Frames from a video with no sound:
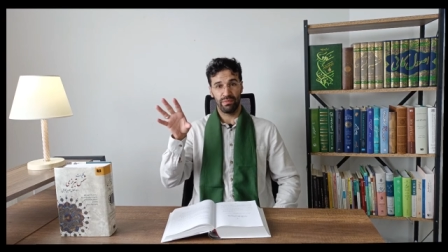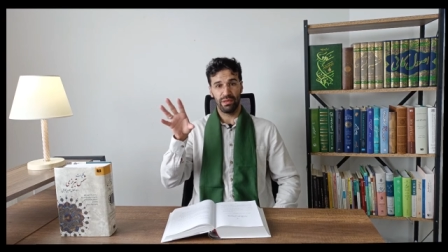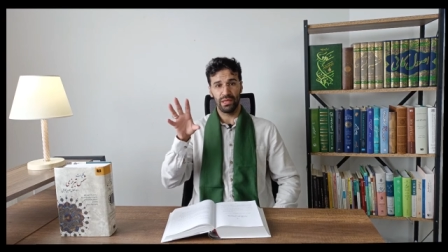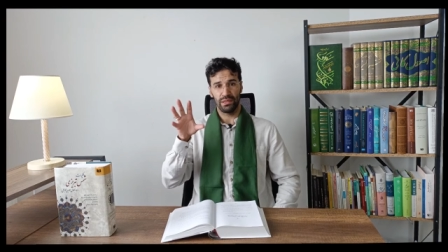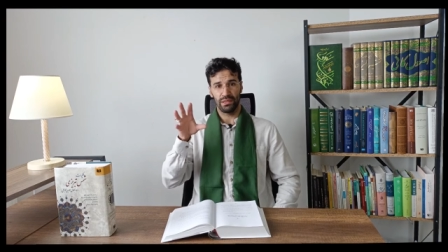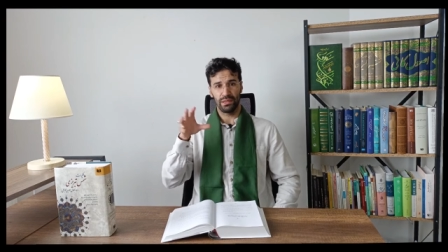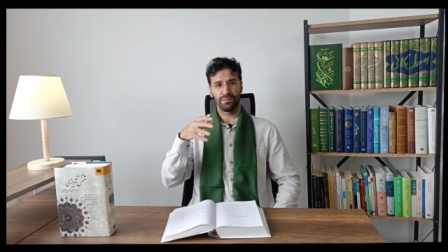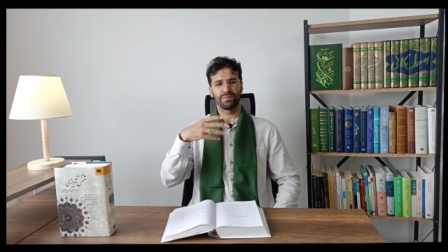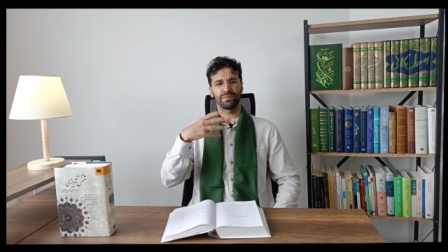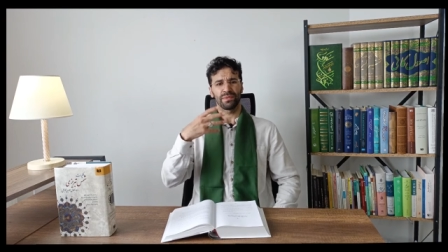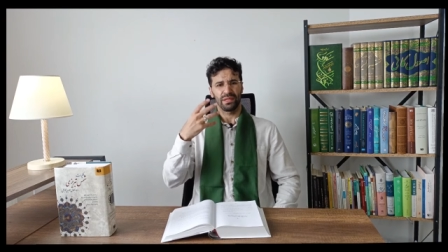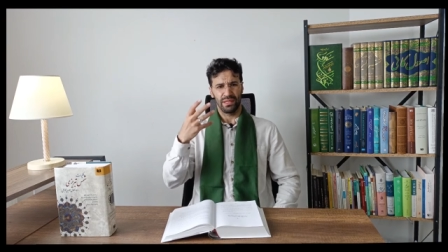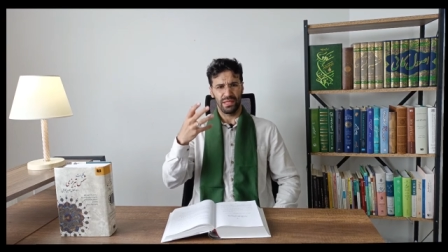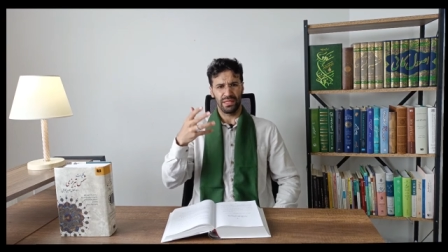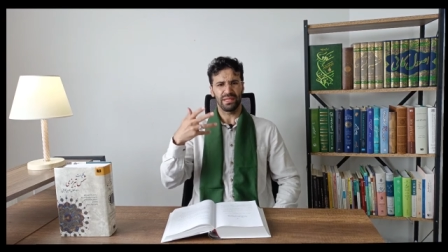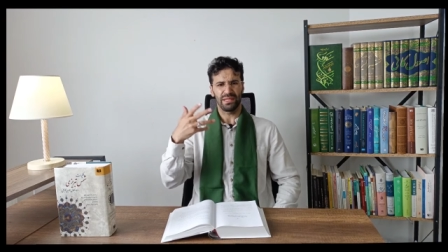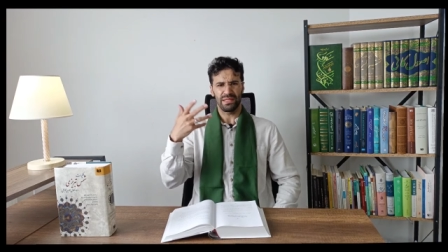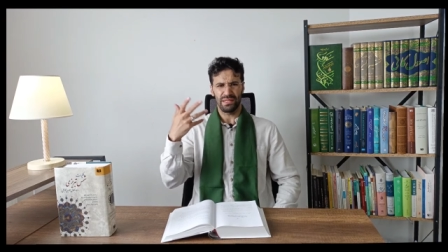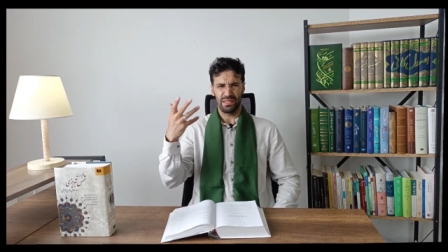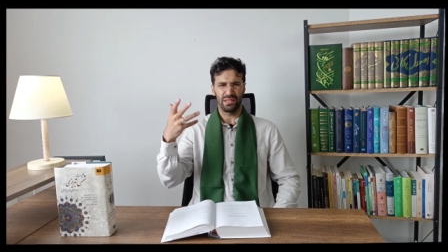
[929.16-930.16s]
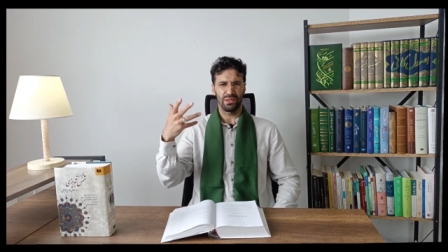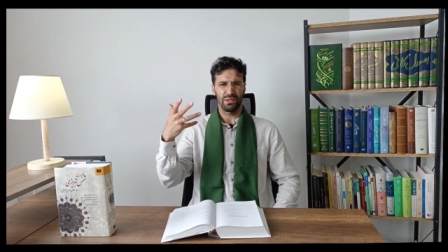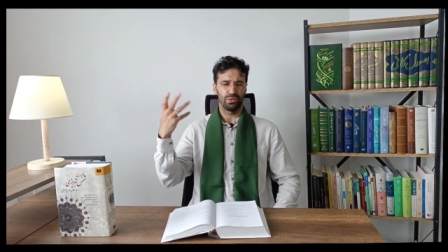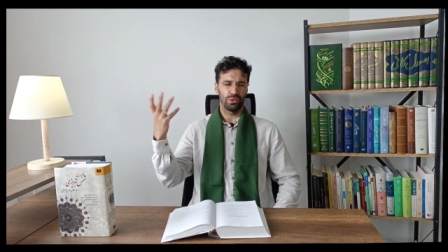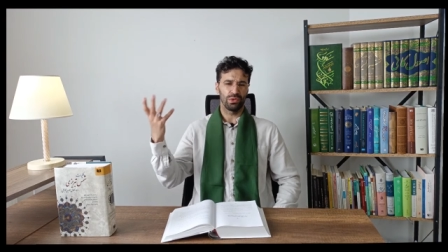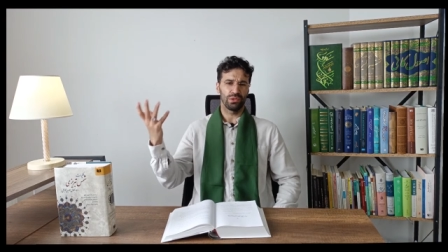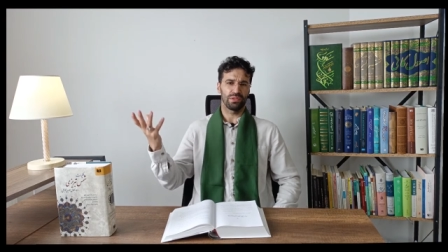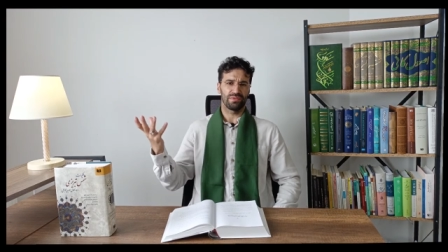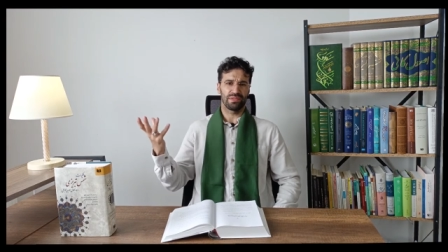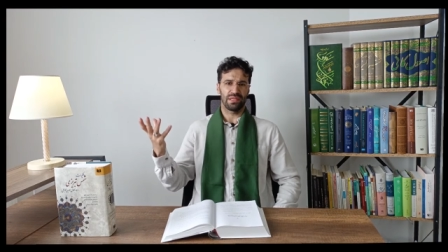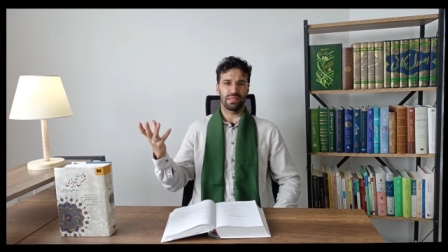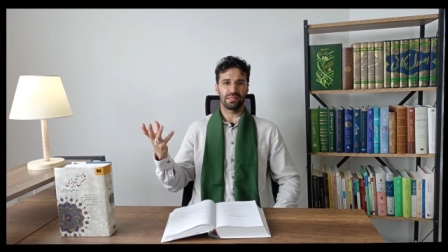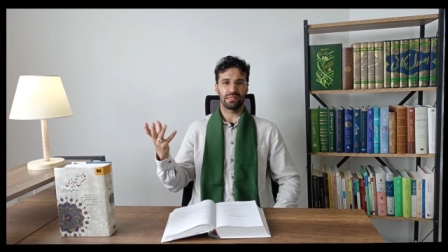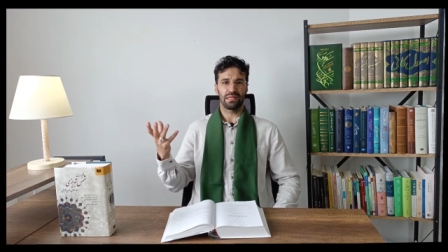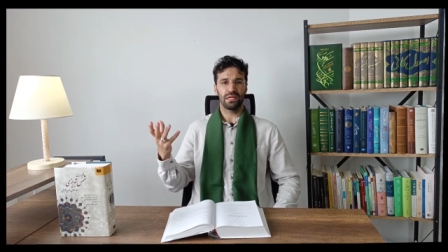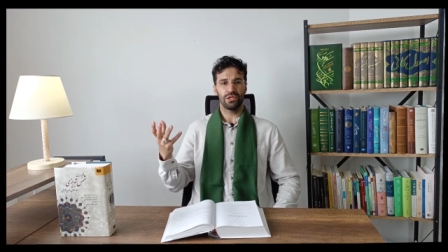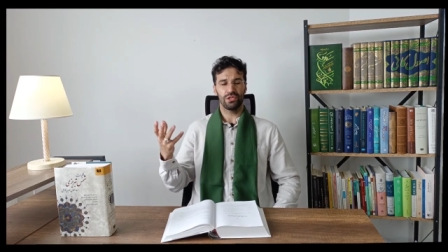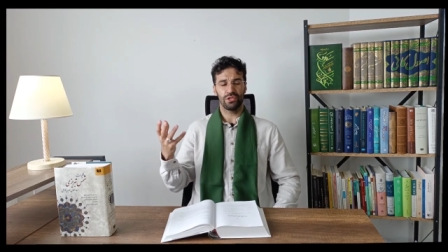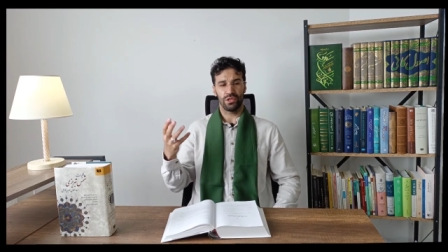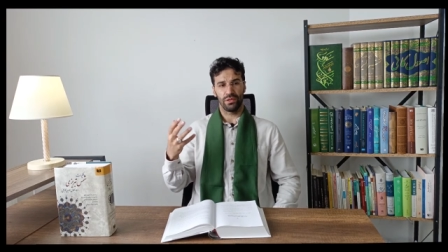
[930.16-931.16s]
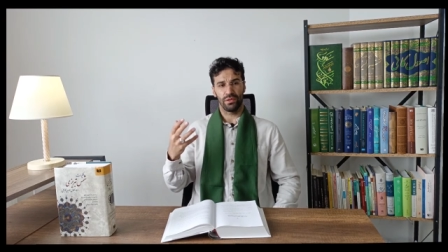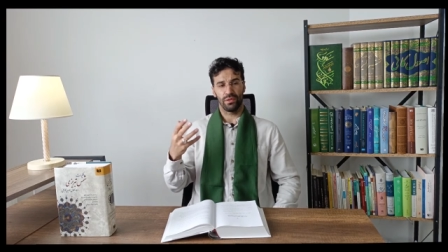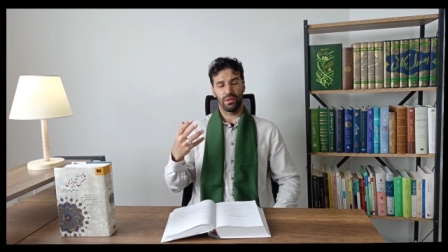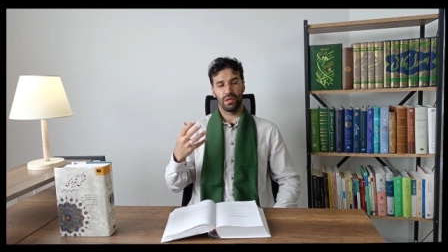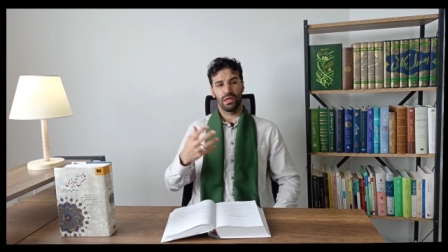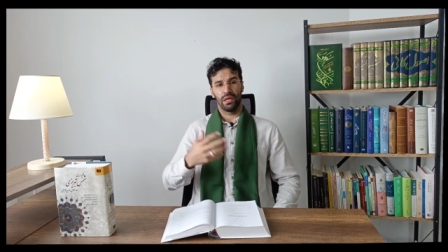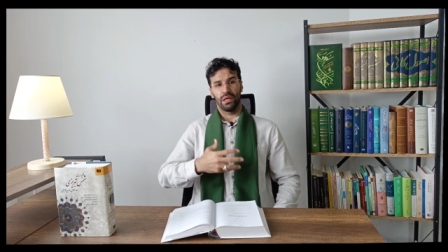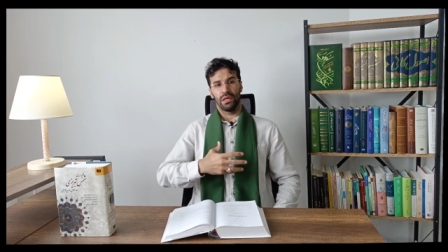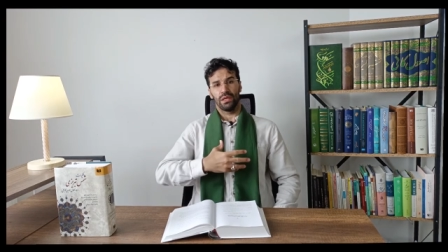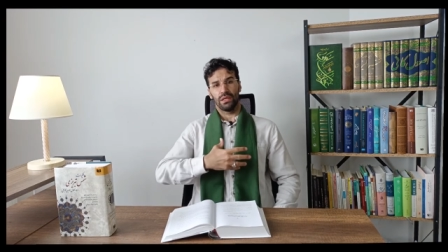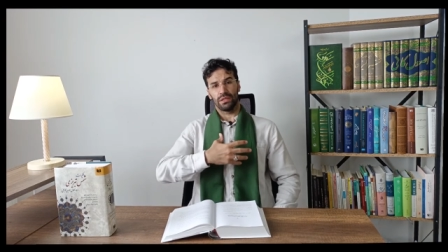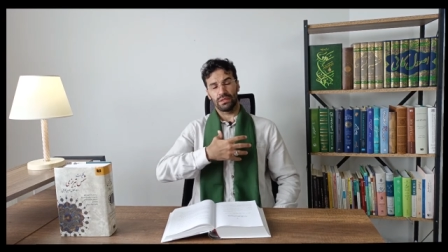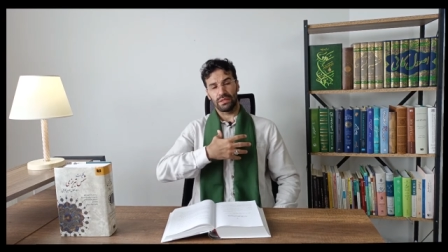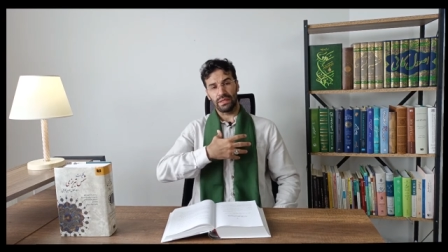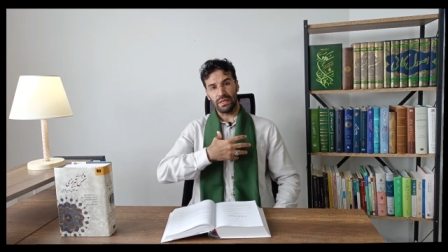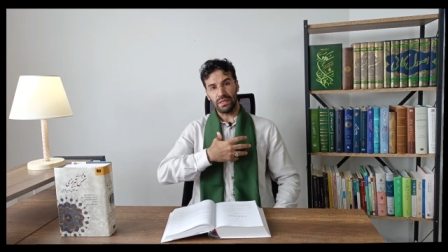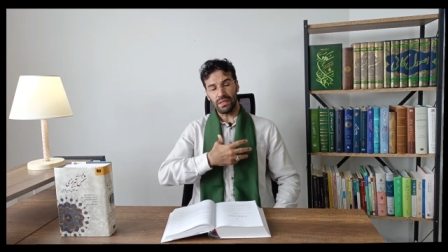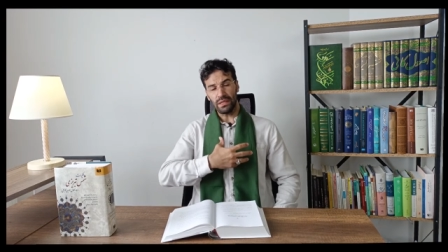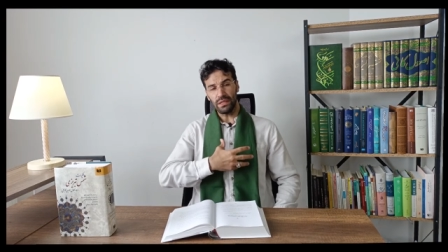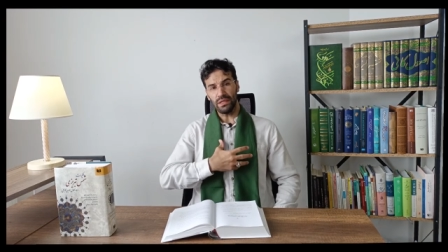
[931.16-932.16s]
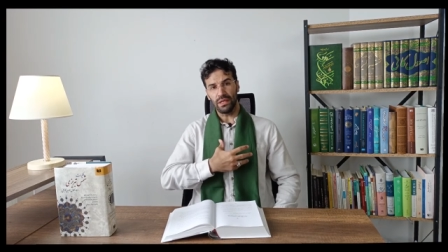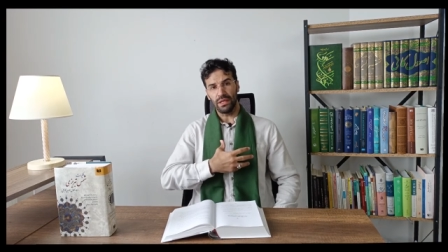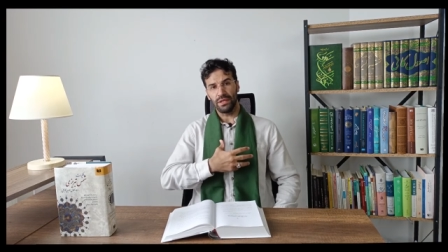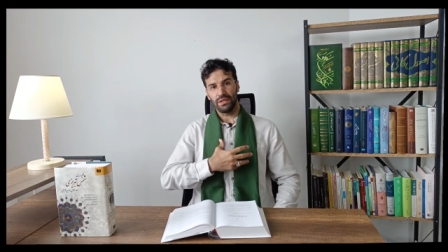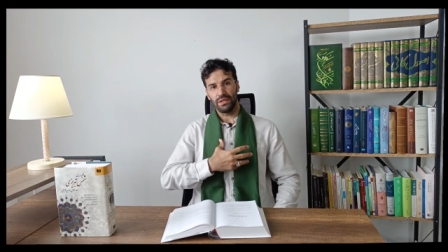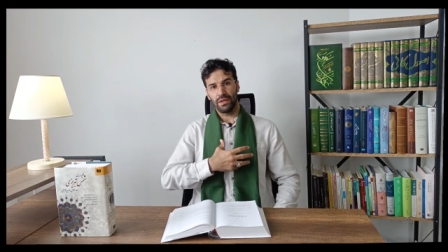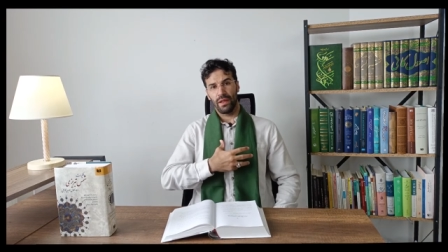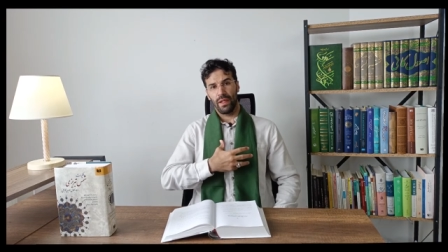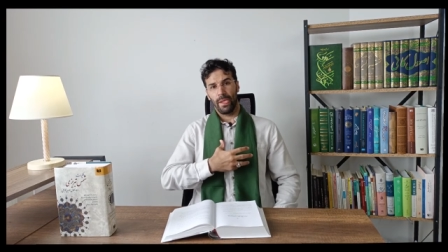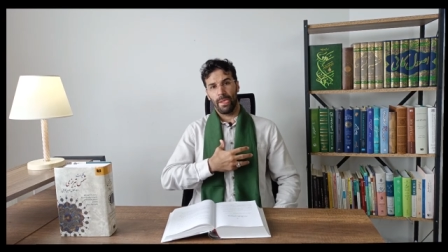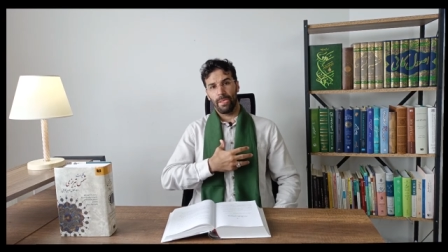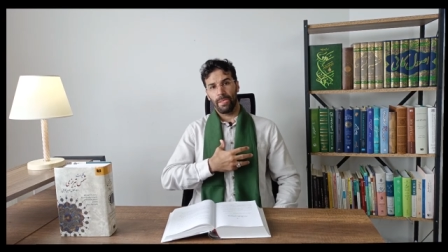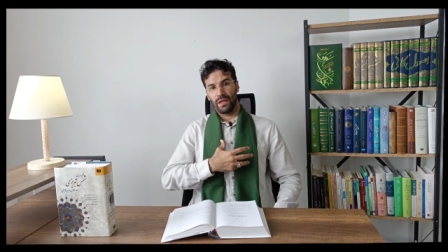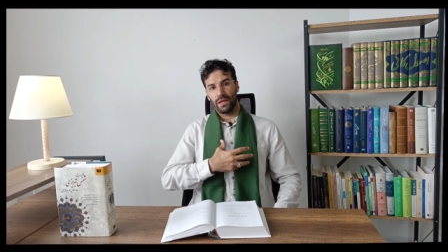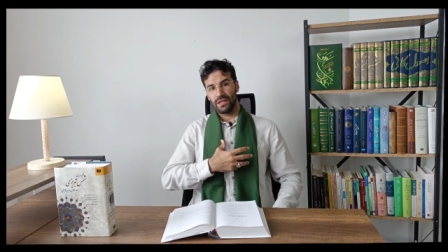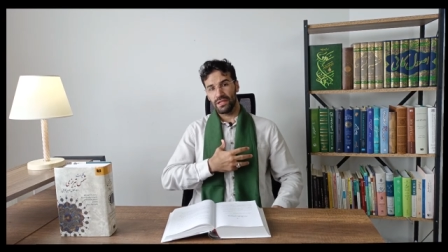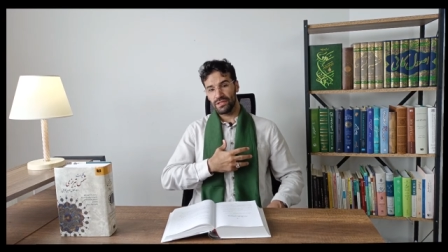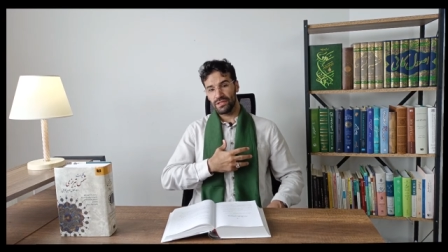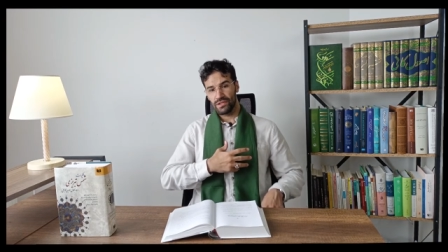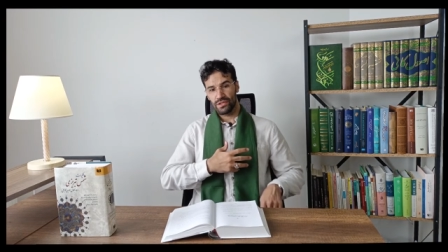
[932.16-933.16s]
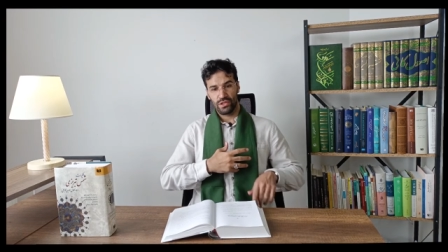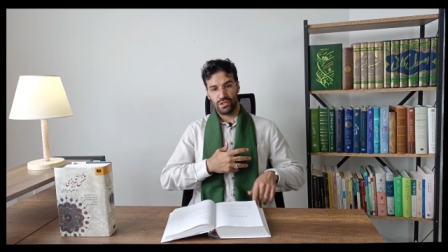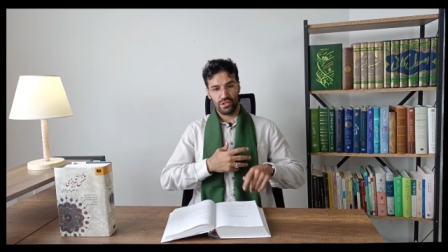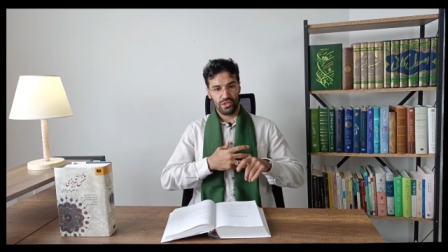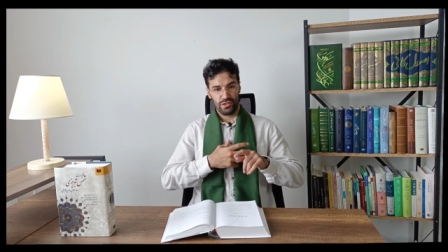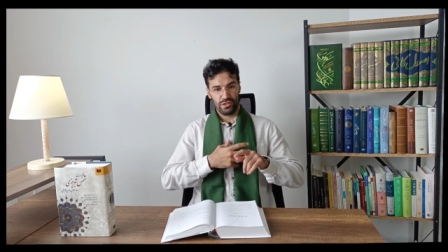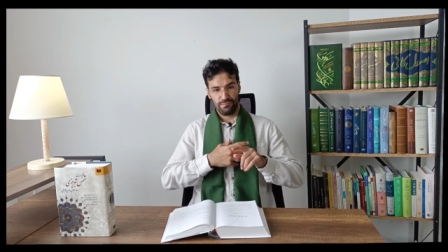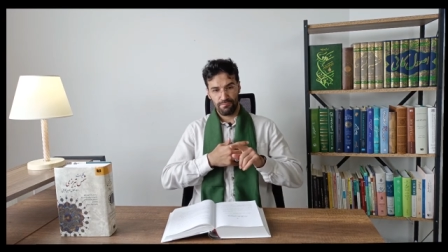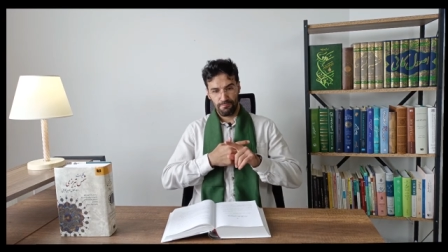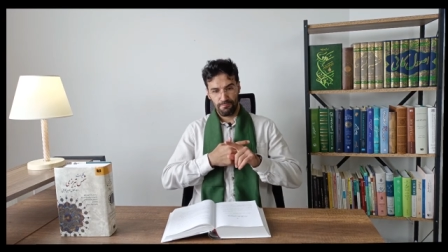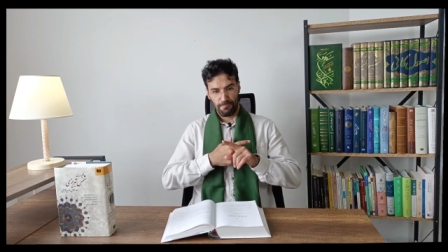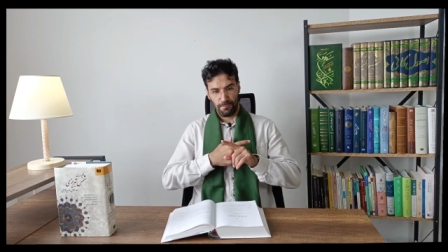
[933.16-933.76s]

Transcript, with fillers: smell that is in the world of sensation the heart is just